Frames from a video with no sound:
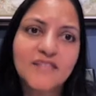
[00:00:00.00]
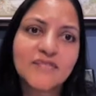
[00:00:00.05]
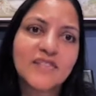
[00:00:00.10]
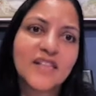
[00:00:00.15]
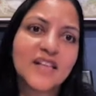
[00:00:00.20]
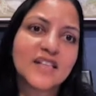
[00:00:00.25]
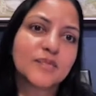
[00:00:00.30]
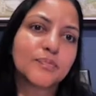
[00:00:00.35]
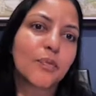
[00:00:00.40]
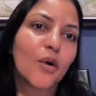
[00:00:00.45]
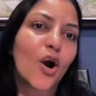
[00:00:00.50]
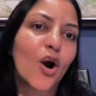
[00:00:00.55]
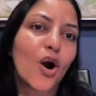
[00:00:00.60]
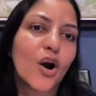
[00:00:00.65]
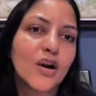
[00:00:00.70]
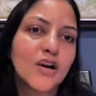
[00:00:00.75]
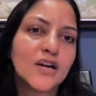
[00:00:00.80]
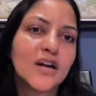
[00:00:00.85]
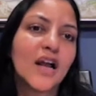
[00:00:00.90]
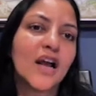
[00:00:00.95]
that's
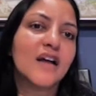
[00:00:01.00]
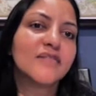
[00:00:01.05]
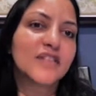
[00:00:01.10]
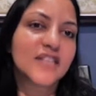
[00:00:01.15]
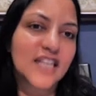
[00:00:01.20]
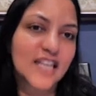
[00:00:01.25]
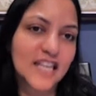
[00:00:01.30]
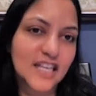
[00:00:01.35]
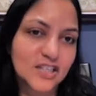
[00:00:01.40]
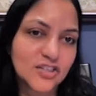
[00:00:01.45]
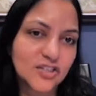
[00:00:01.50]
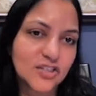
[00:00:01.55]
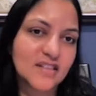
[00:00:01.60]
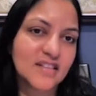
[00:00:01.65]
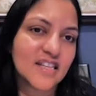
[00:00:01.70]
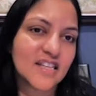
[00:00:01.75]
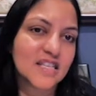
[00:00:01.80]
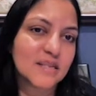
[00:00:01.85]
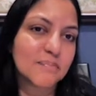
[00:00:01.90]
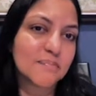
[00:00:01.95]
part of a kitchen
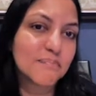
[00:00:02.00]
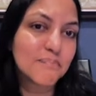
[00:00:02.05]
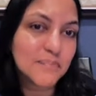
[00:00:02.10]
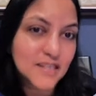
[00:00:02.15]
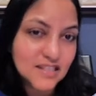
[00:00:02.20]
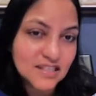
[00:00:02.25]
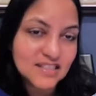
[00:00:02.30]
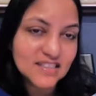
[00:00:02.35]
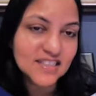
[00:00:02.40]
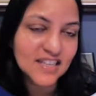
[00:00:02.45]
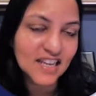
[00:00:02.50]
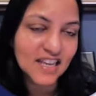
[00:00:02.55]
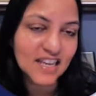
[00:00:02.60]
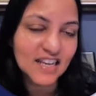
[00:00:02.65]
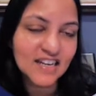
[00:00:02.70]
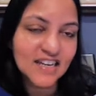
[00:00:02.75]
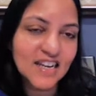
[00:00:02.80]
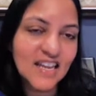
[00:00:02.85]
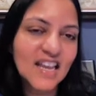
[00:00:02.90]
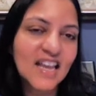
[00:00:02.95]
that's built
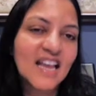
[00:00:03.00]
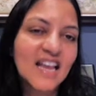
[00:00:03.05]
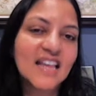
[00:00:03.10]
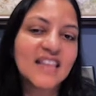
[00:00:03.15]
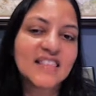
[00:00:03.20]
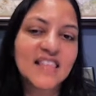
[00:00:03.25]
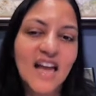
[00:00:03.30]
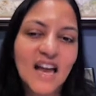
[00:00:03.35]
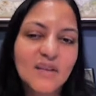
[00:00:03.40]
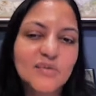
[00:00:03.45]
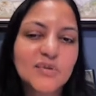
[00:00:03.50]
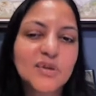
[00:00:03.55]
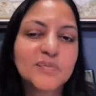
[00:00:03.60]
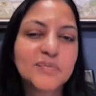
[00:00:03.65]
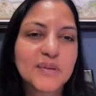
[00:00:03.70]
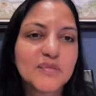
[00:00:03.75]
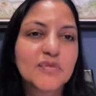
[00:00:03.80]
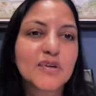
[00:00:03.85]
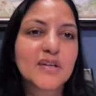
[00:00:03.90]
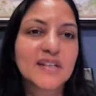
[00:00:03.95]
in, that would
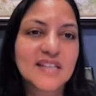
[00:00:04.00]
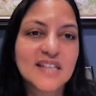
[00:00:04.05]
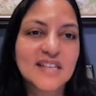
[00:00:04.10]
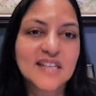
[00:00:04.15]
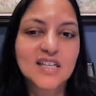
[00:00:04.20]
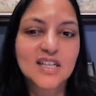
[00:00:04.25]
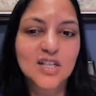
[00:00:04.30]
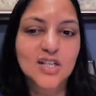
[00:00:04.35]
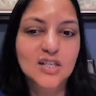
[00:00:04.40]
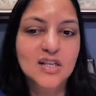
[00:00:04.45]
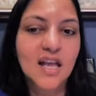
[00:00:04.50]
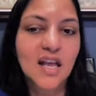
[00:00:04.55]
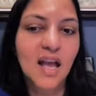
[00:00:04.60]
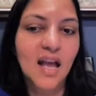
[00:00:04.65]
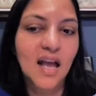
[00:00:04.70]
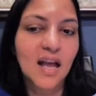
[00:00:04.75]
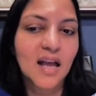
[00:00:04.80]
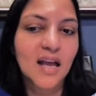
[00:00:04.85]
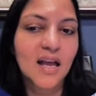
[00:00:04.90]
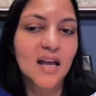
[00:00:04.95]
be really
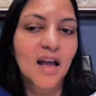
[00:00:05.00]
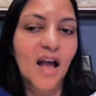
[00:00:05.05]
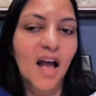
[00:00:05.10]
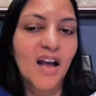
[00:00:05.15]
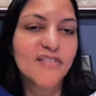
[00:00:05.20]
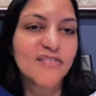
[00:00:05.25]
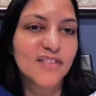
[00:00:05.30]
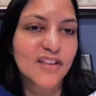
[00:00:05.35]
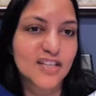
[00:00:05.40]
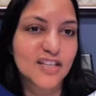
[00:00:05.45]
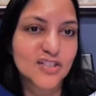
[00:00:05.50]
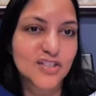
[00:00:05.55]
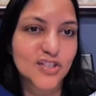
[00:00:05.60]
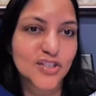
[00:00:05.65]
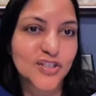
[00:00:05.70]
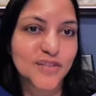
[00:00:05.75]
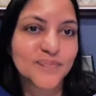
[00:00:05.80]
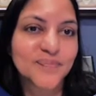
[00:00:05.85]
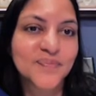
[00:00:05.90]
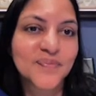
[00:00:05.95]
a
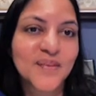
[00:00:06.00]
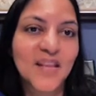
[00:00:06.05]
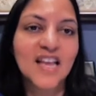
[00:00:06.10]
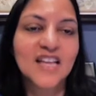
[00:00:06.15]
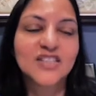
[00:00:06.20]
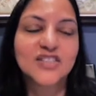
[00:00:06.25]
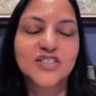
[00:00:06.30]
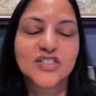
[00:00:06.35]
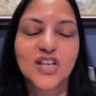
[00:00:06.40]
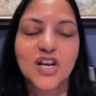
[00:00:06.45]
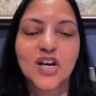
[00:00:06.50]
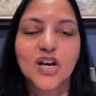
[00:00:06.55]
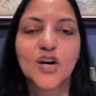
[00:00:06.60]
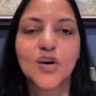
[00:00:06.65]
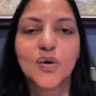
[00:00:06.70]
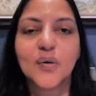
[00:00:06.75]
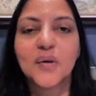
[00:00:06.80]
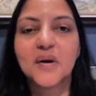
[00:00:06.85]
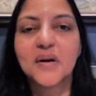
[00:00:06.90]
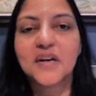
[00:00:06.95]
fixture.
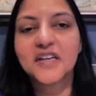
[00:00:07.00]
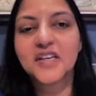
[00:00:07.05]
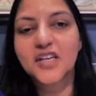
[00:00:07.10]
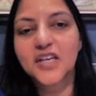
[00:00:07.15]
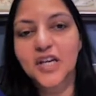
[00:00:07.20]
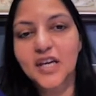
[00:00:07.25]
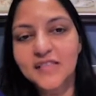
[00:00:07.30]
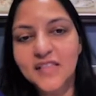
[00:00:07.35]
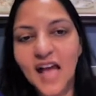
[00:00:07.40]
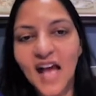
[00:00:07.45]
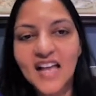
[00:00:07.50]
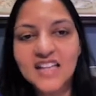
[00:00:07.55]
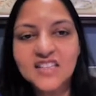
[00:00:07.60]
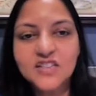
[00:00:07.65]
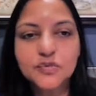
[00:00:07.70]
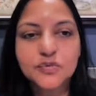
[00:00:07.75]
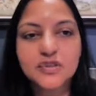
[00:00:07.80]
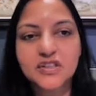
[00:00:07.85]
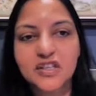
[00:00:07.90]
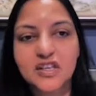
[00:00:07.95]
So that's
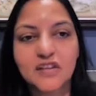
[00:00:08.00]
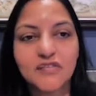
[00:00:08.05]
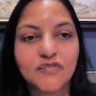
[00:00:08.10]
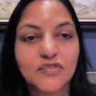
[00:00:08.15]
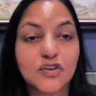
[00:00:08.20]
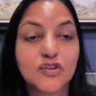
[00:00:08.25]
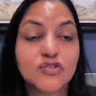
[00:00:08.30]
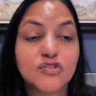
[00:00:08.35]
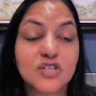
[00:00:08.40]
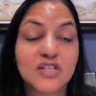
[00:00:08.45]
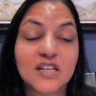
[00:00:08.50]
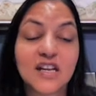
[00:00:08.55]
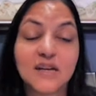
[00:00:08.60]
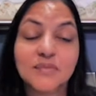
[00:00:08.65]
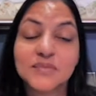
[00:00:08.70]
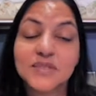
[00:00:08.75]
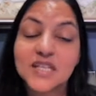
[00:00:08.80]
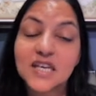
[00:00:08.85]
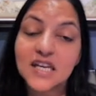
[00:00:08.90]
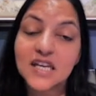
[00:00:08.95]
where the confusion
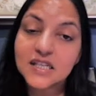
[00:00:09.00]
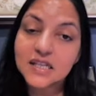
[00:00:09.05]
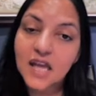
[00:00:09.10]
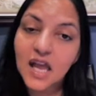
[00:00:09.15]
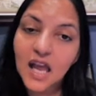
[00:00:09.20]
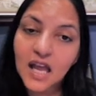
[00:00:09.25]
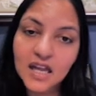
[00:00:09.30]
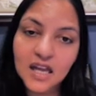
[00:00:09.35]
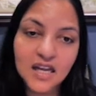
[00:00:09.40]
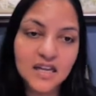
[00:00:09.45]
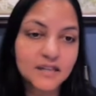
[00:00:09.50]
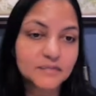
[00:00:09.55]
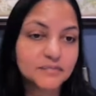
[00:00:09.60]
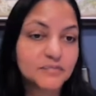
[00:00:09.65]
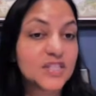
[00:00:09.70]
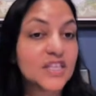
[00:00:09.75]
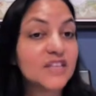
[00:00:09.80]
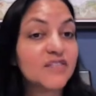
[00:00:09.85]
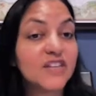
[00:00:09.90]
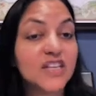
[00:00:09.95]
comes in.
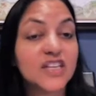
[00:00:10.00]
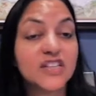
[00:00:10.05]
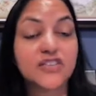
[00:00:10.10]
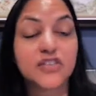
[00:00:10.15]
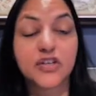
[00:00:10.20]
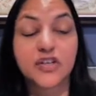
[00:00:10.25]
TVs are